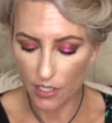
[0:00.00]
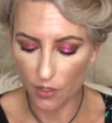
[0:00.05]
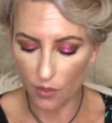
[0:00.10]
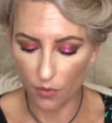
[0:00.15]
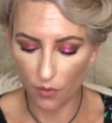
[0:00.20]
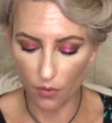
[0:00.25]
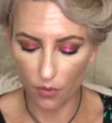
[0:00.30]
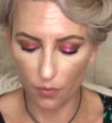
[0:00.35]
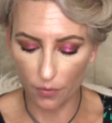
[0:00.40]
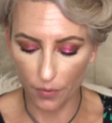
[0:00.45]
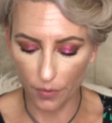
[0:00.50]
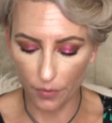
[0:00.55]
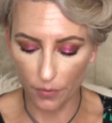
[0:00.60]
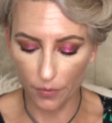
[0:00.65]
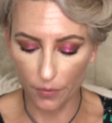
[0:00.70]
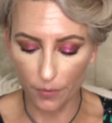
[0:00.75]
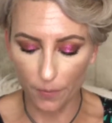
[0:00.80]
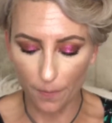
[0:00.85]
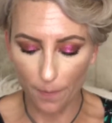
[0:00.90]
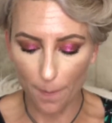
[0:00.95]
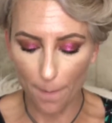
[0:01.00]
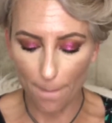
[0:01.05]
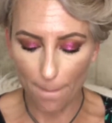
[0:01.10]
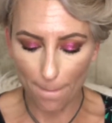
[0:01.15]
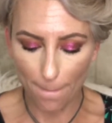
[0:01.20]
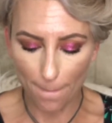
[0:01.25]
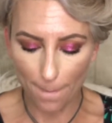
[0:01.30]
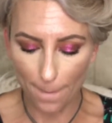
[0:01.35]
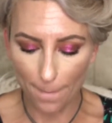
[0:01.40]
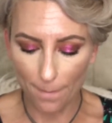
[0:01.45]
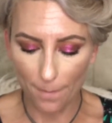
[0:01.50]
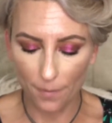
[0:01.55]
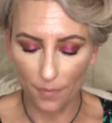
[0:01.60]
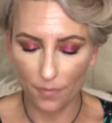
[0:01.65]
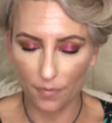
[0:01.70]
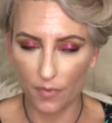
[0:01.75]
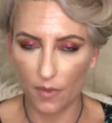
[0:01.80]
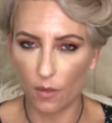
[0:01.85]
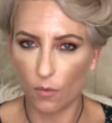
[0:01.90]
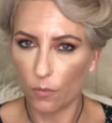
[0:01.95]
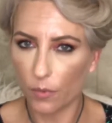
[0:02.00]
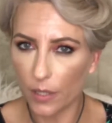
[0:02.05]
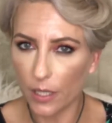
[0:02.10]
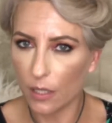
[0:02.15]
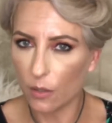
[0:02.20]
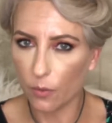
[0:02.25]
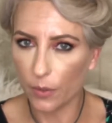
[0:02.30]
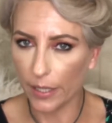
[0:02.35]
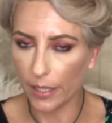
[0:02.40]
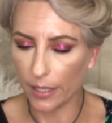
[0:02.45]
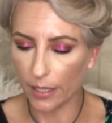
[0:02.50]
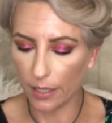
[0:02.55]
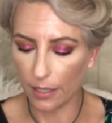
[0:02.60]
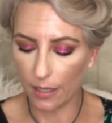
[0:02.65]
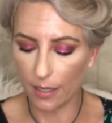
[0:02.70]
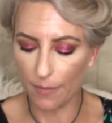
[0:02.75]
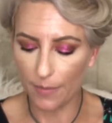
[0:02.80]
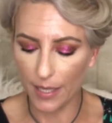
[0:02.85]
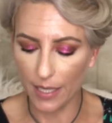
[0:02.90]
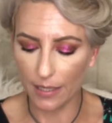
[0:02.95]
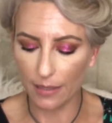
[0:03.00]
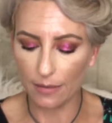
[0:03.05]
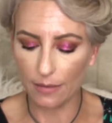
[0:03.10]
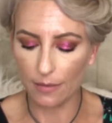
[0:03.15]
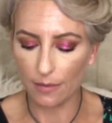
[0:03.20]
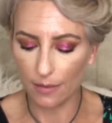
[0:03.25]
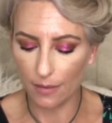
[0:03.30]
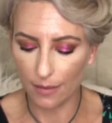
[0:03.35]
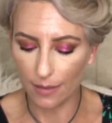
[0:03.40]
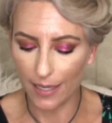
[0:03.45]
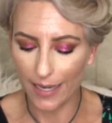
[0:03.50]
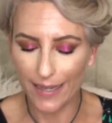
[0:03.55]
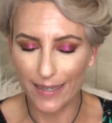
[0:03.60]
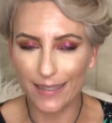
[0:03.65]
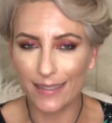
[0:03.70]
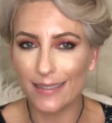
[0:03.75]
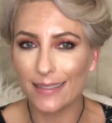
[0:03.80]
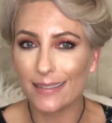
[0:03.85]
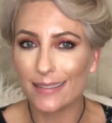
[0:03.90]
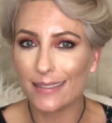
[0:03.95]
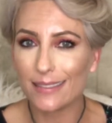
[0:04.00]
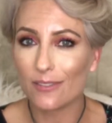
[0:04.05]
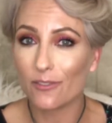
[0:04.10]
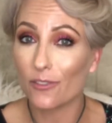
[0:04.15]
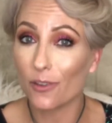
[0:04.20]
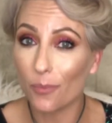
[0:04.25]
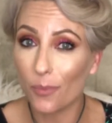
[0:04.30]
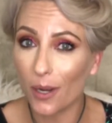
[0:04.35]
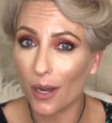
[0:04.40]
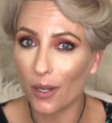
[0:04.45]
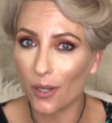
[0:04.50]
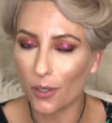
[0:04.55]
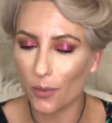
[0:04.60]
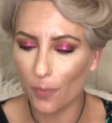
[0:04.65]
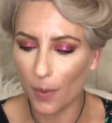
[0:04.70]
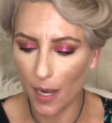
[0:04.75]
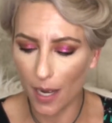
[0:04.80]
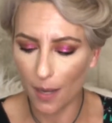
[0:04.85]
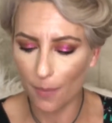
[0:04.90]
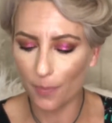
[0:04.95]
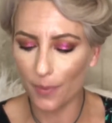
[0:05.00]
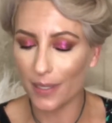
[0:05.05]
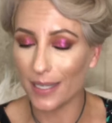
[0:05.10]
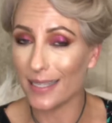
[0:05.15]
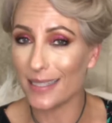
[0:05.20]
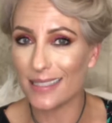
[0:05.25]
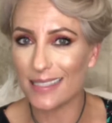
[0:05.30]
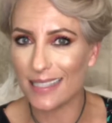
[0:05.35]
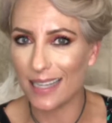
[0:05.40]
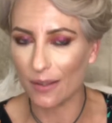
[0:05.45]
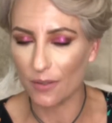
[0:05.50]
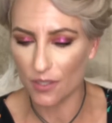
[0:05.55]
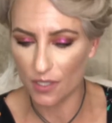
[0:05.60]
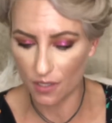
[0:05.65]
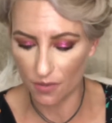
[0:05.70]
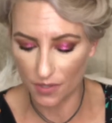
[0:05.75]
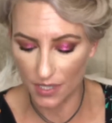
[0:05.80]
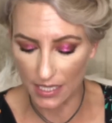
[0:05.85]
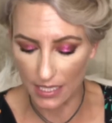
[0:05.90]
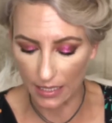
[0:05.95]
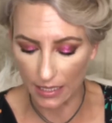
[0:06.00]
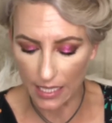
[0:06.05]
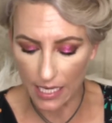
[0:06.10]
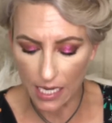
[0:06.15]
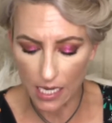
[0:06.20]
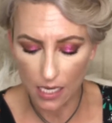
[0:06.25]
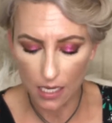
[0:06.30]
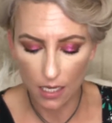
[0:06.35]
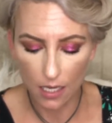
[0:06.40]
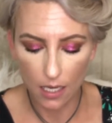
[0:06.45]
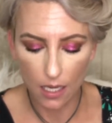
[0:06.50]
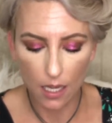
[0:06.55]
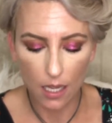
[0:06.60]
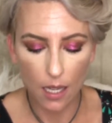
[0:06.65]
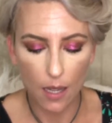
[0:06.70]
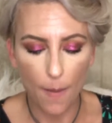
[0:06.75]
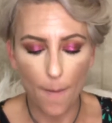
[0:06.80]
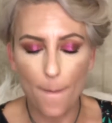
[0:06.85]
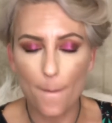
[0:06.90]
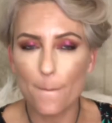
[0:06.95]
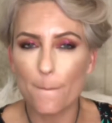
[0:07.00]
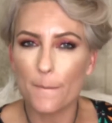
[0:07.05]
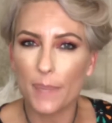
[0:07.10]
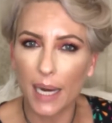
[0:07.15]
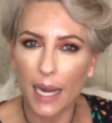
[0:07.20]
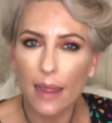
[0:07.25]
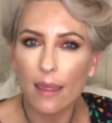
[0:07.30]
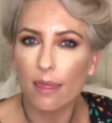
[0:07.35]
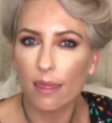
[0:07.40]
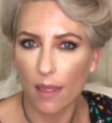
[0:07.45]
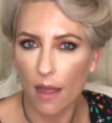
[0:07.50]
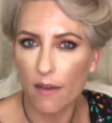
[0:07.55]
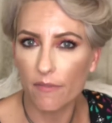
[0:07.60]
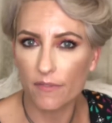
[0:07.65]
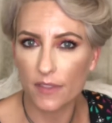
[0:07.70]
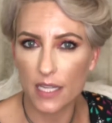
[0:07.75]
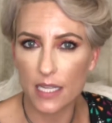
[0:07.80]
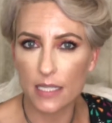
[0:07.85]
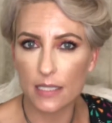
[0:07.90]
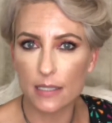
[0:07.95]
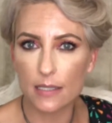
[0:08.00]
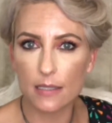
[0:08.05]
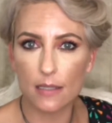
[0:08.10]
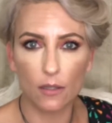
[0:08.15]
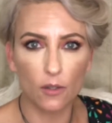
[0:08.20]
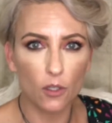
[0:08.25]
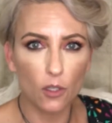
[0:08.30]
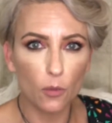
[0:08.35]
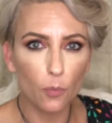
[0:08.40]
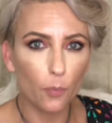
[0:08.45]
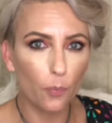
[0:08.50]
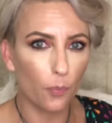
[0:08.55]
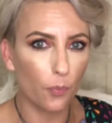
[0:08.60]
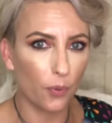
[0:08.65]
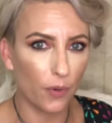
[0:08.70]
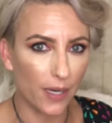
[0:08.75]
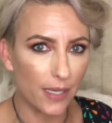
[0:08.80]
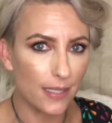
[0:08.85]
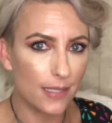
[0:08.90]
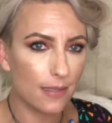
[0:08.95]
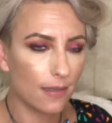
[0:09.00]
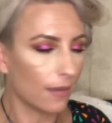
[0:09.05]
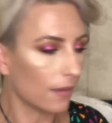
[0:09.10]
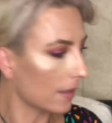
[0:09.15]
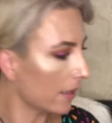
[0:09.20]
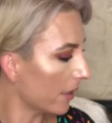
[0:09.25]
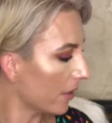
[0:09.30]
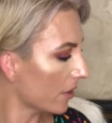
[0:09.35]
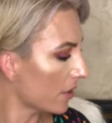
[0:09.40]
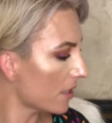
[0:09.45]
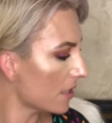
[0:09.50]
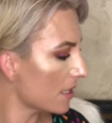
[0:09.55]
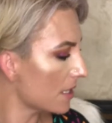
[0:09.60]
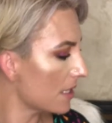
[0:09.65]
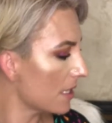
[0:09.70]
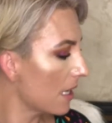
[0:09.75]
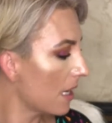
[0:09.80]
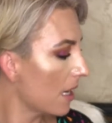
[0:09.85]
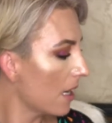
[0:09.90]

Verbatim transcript: to go through really quick. I mean, like from ColourPop, it sounds so silly, but I love these. The little pressed glitters